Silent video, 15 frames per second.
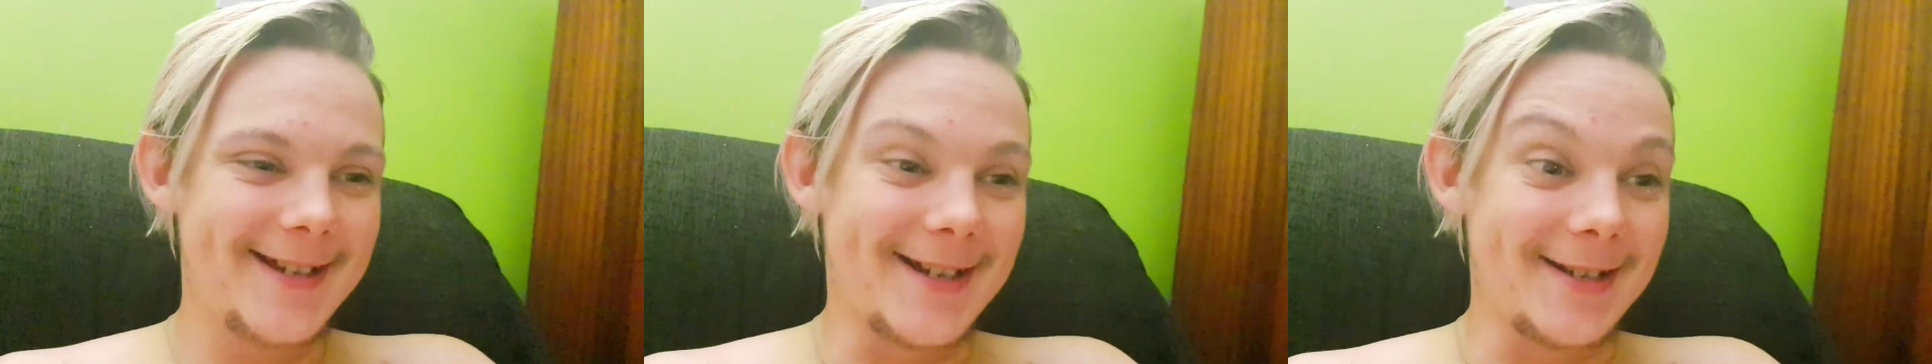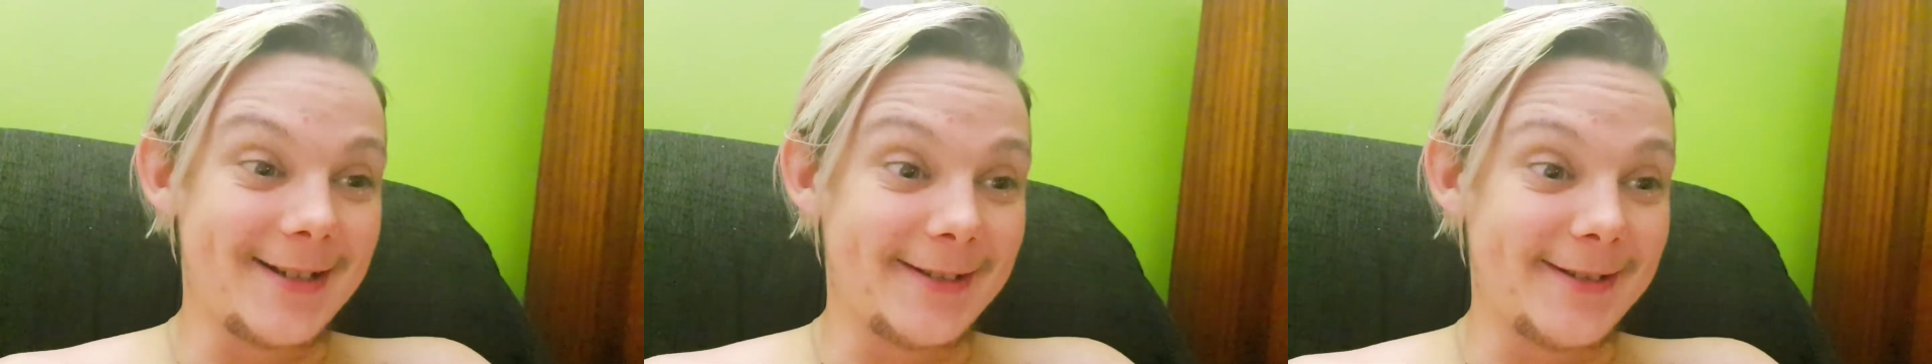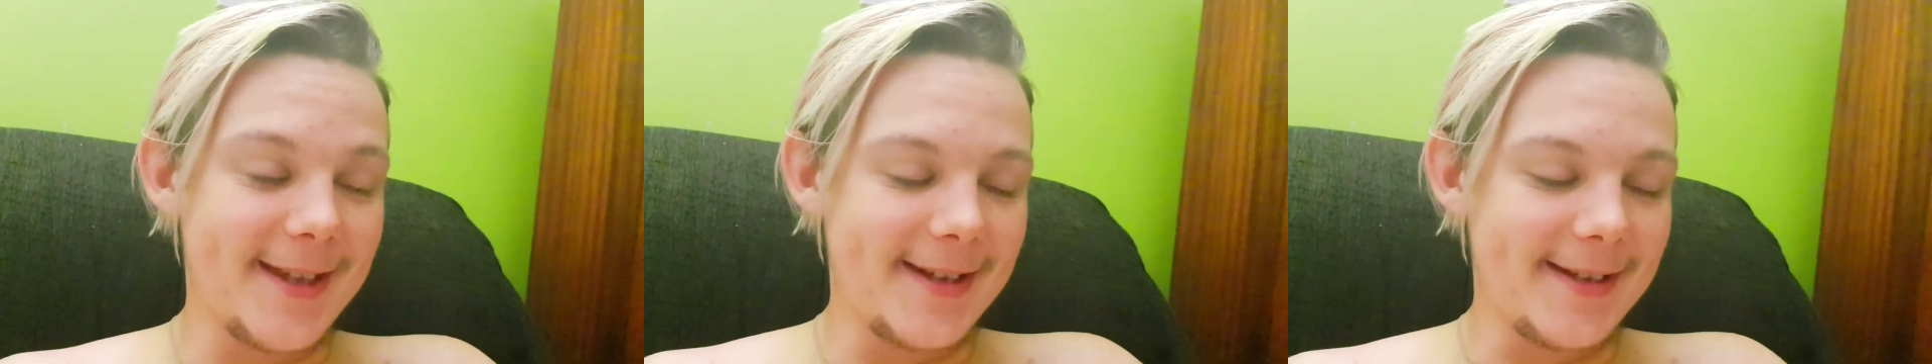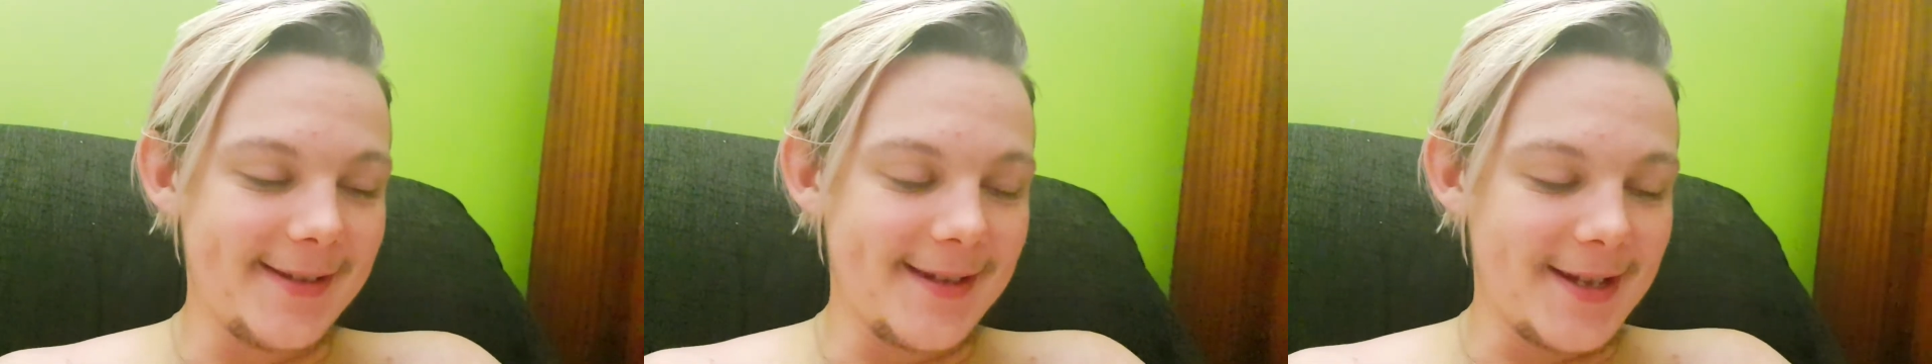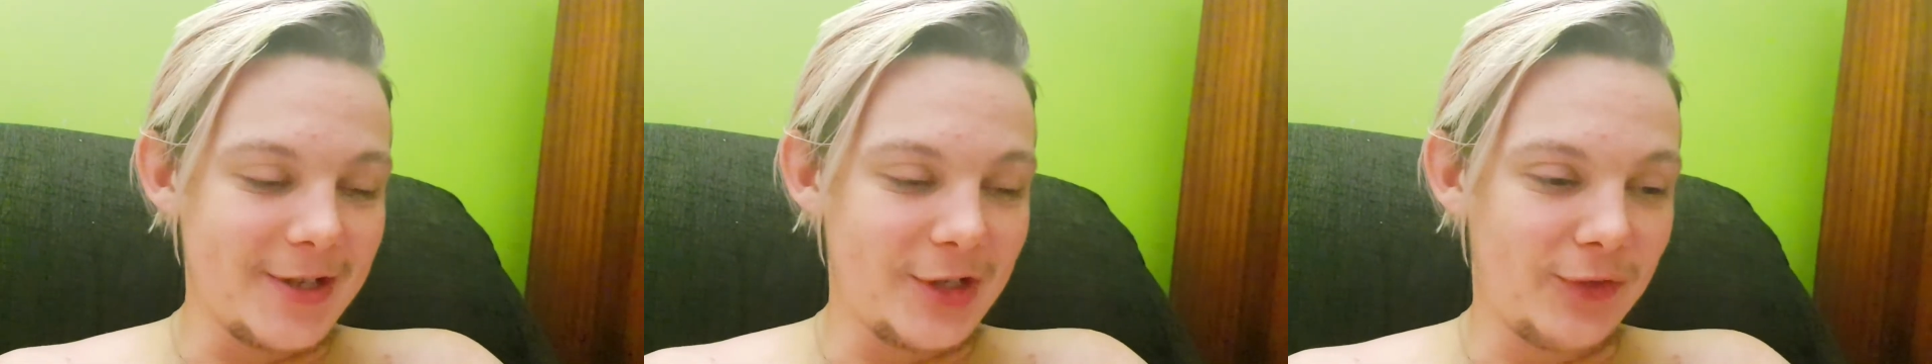I learned that at
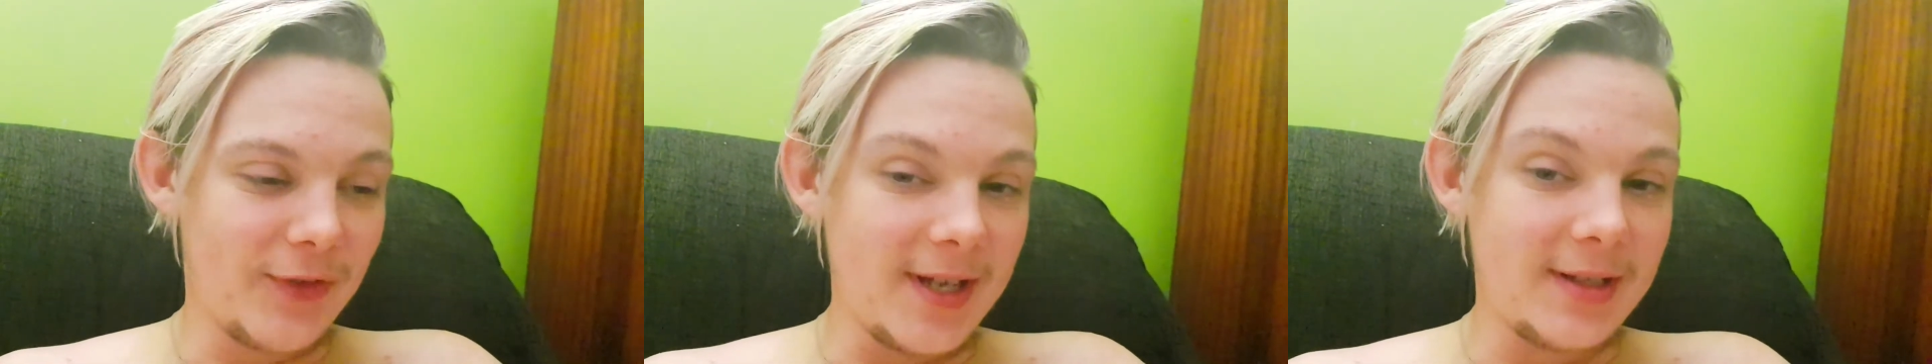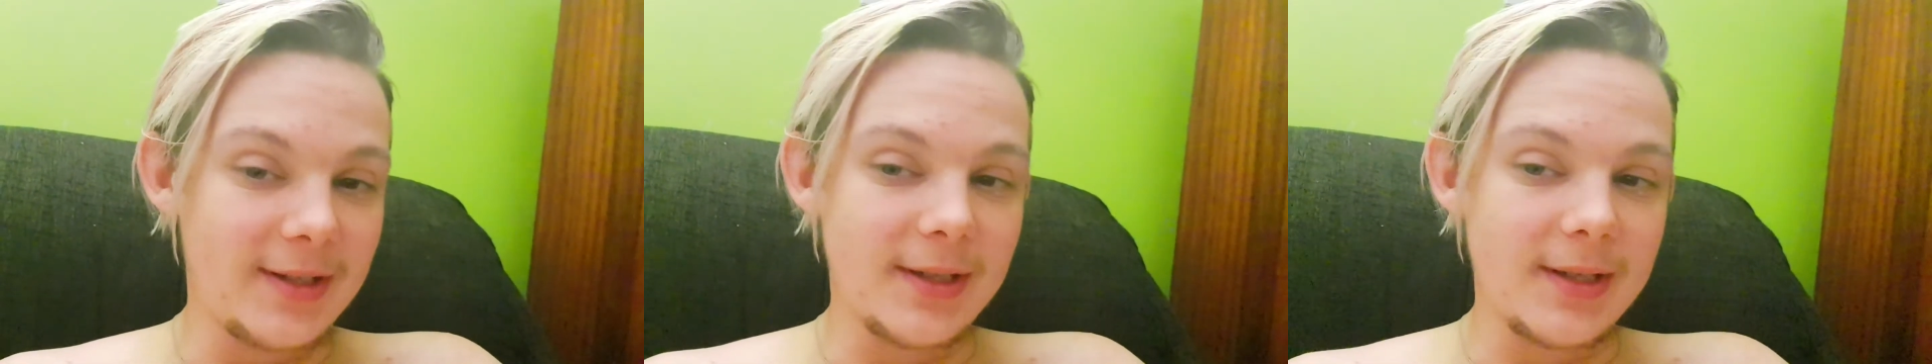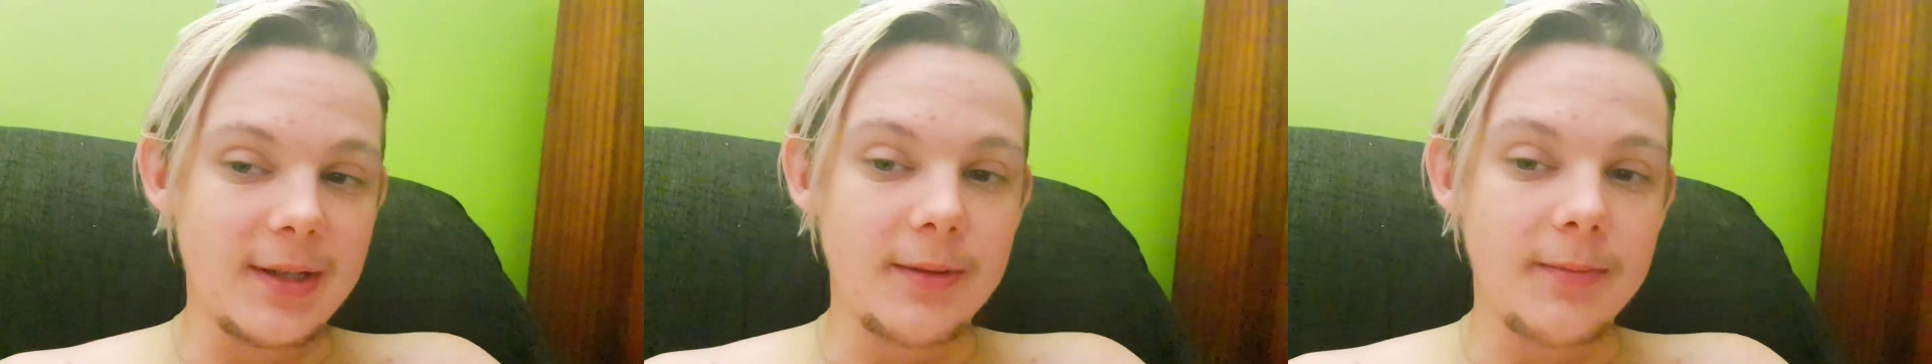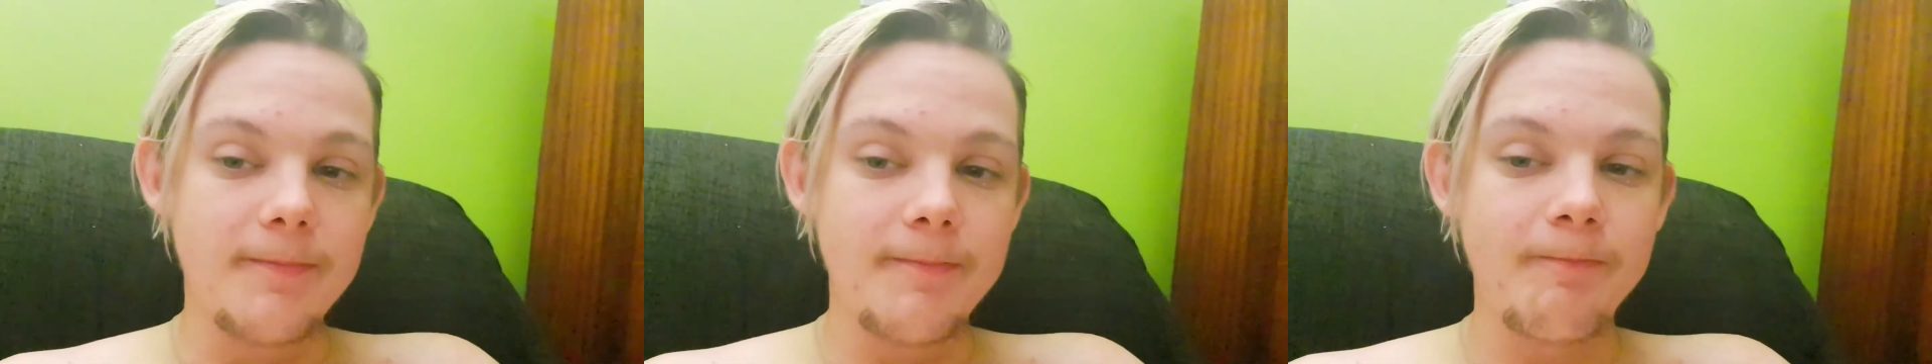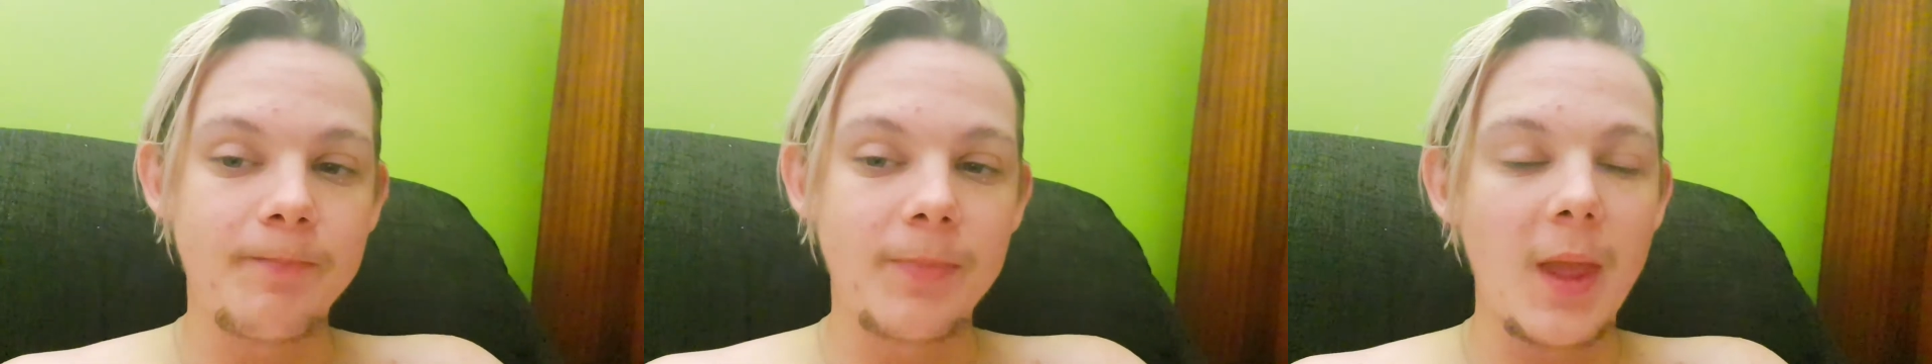the age of 18.